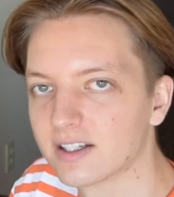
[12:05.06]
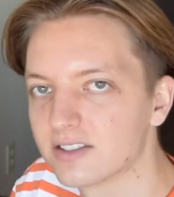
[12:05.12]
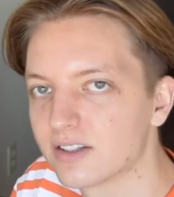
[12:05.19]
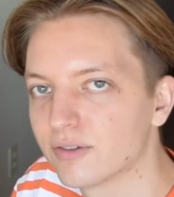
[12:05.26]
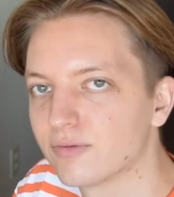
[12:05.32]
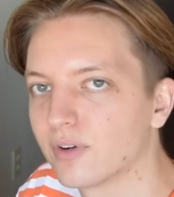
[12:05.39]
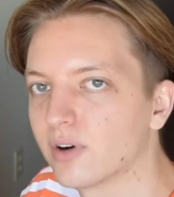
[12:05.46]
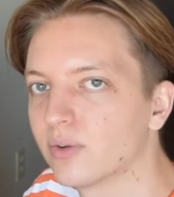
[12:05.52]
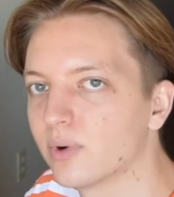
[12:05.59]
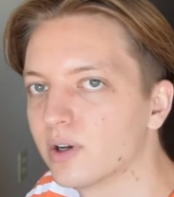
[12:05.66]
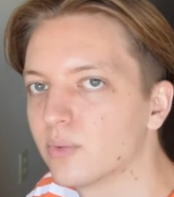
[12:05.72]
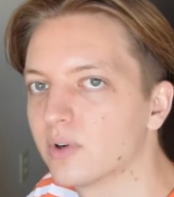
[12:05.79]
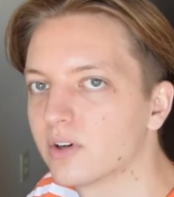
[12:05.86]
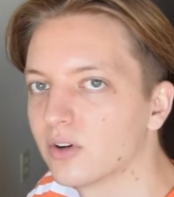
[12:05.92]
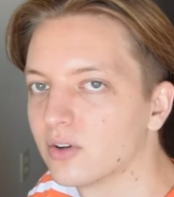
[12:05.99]
guess the far right
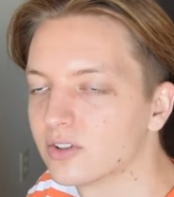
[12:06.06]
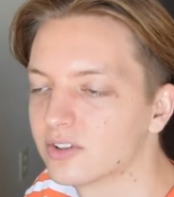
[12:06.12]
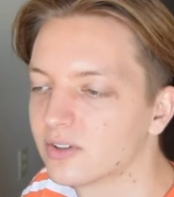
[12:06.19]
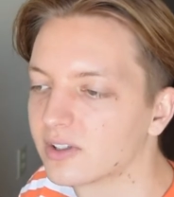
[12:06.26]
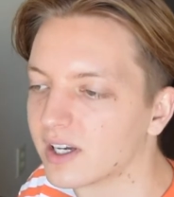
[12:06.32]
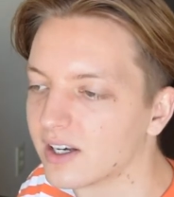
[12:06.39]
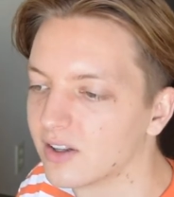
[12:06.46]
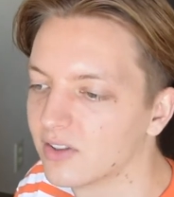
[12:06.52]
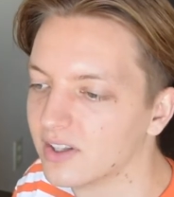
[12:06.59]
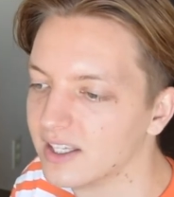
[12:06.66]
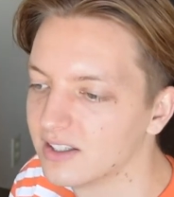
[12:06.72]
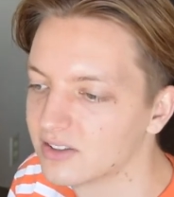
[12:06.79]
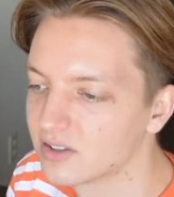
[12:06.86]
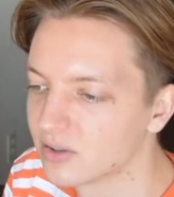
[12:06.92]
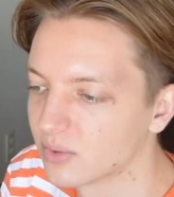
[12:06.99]
one also kind of
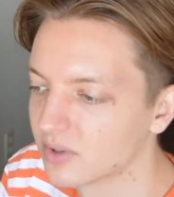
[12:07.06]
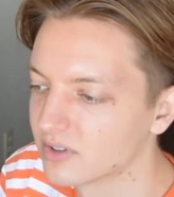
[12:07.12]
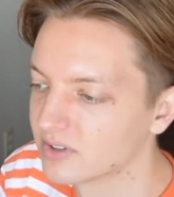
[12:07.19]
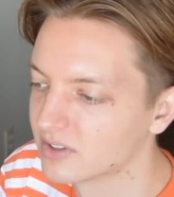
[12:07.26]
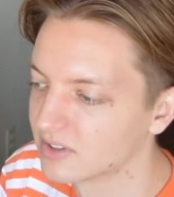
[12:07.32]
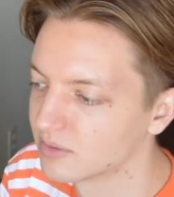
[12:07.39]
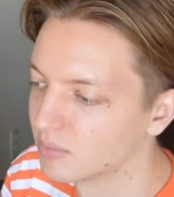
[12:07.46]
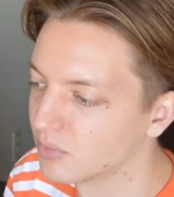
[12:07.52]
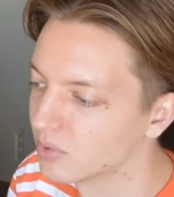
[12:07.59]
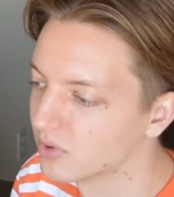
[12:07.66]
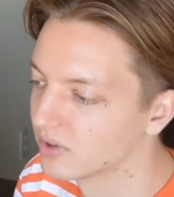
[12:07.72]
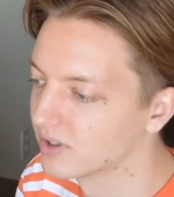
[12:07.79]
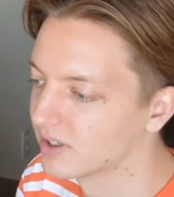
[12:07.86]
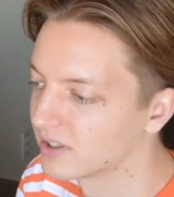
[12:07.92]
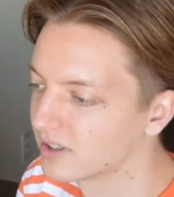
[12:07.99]
leans towards this more
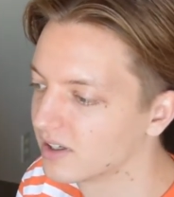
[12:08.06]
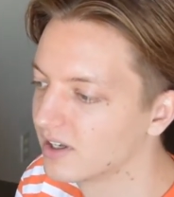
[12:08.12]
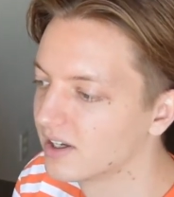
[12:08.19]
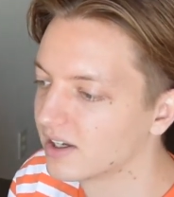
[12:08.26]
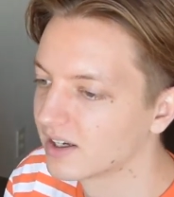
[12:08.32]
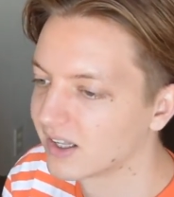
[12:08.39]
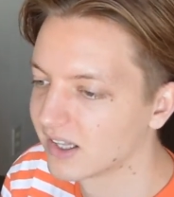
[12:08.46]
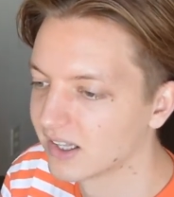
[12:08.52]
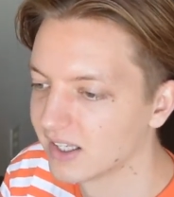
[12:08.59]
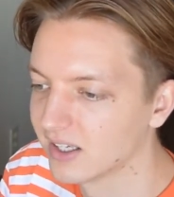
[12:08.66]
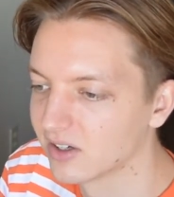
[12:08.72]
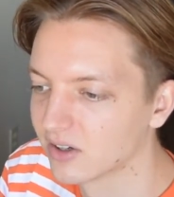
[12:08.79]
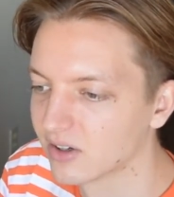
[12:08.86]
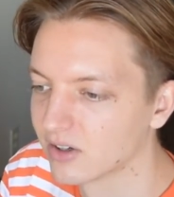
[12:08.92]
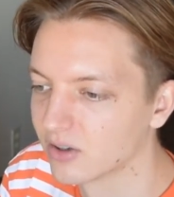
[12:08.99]
like
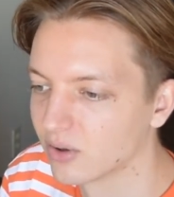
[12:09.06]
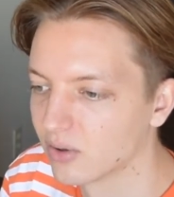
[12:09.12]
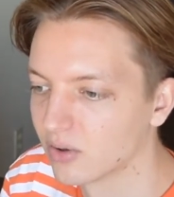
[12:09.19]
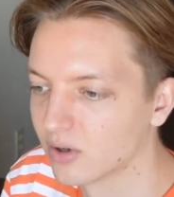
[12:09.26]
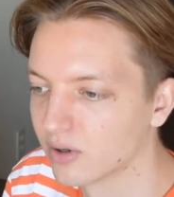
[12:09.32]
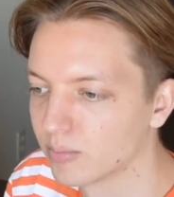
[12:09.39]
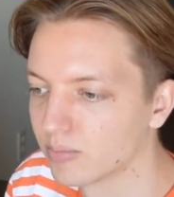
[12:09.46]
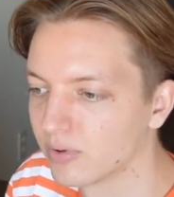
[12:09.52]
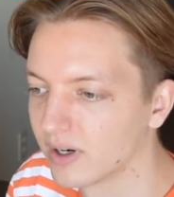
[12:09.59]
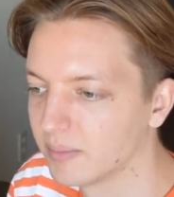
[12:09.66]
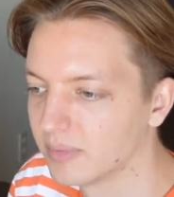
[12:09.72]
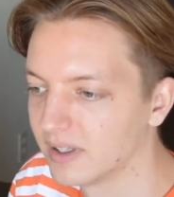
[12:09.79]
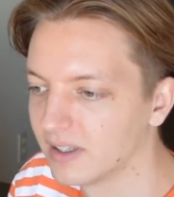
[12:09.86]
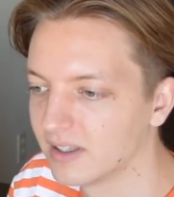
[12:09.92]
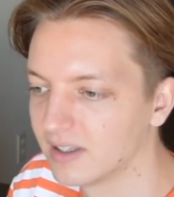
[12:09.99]
cleaner or
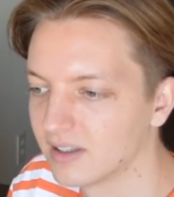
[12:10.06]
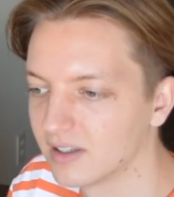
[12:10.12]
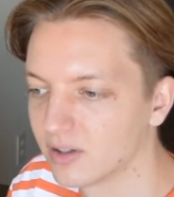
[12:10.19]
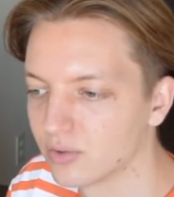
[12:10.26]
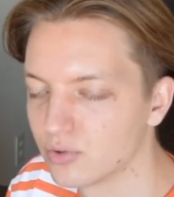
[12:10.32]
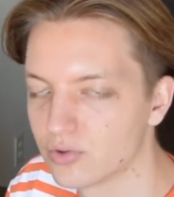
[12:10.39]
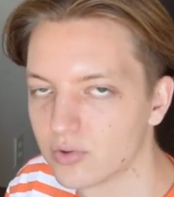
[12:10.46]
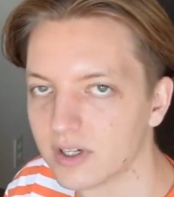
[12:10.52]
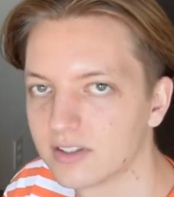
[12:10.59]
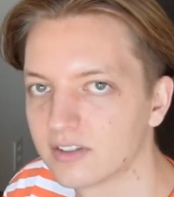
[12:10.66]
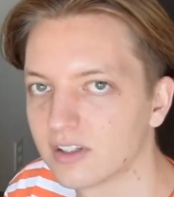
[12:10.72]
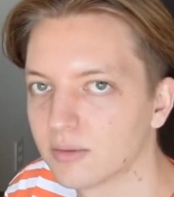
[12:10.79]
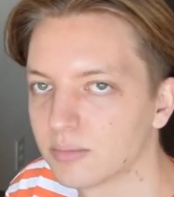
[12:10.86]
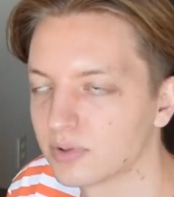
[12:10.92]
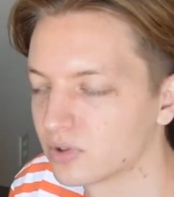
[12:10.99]
preppy, you know, dress
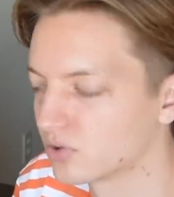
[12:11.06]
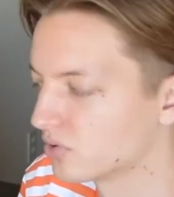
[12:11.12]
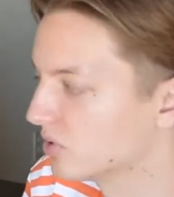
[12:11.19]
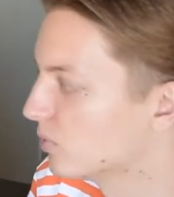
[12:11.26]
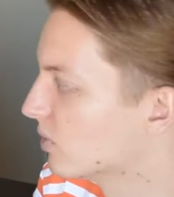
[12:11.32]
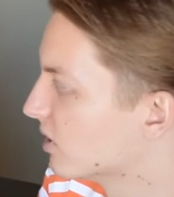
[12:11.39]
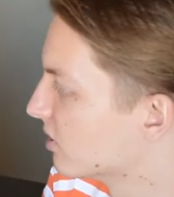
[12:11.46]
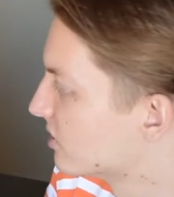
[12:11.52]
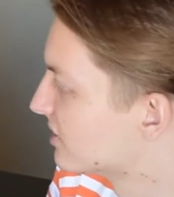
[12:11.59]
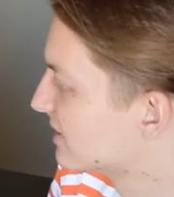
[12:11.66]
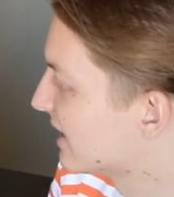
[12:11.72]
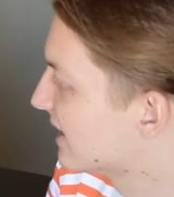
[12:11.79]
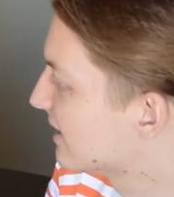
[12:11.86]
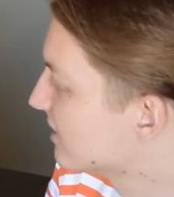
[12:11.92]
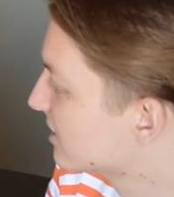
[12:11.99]
up streetwear
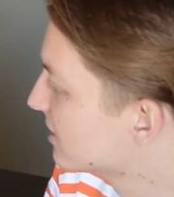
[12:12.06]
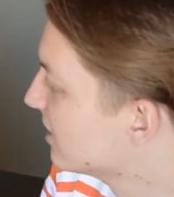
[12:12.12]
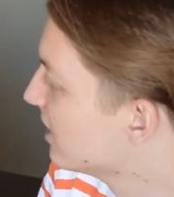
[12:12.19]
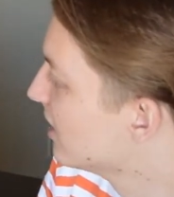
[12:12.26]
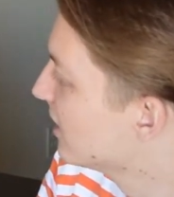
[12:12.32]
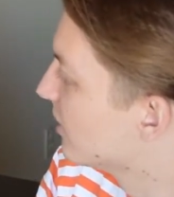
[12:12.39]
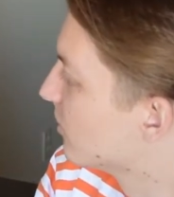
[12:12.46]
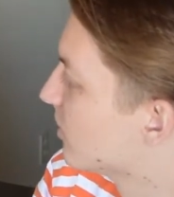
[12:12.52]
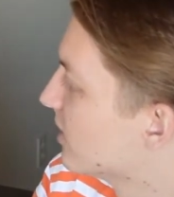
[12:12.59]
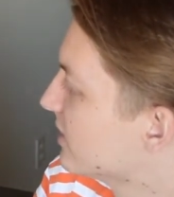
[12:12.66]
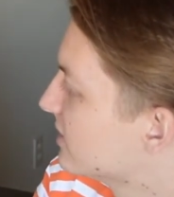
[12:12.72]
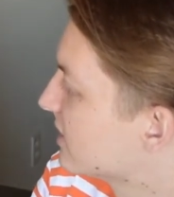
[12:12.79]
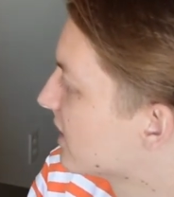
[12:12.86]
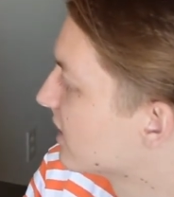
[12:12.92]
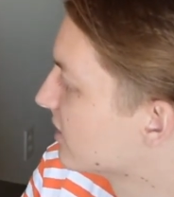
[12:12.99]
style, where
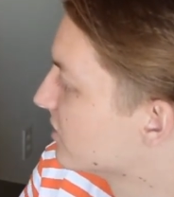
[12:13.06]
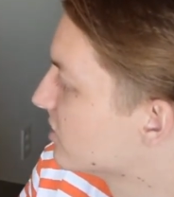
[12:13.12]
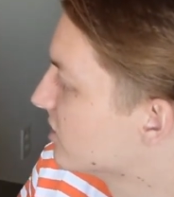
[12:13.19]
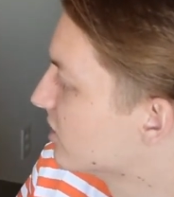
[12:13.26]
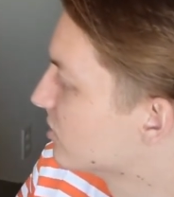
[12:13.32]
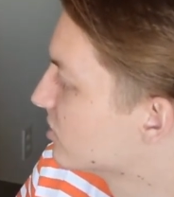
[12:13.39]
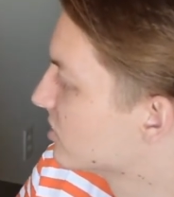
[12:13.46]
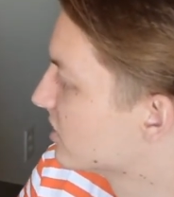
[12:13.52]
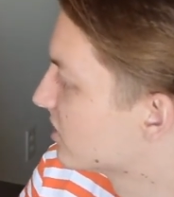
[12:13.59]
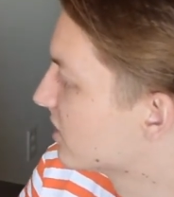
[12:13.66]
he's got, you know, just a